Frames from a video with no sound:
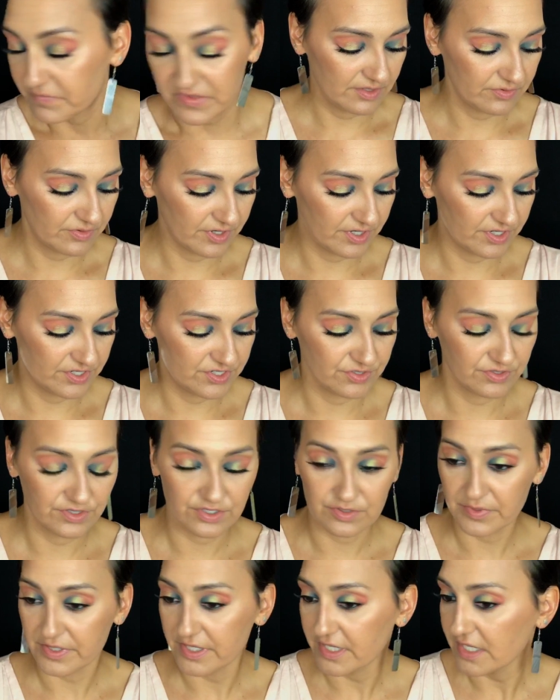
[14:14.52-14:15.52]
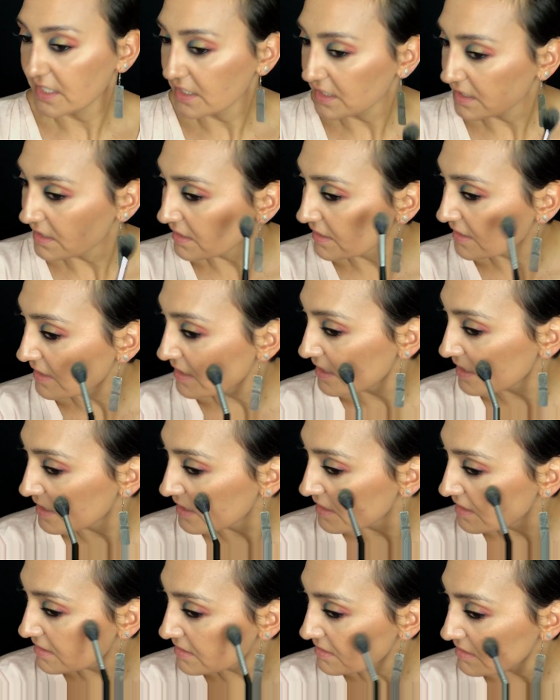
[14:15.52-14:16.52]
Then we're gonna do a little bit of
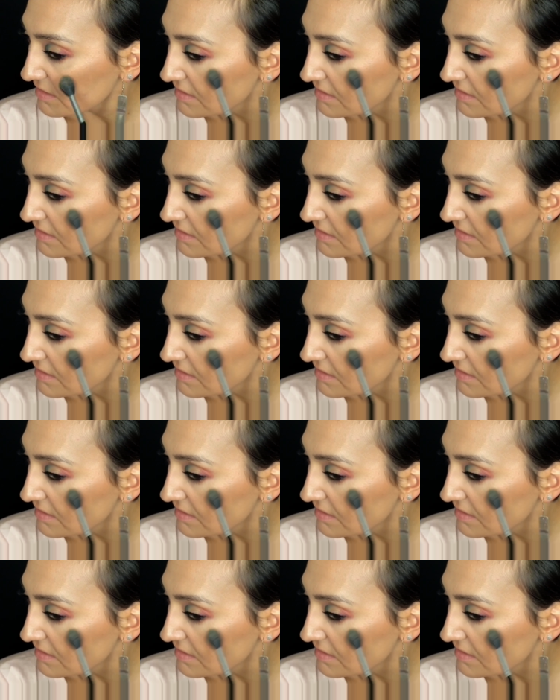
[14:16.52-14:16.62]
Helia.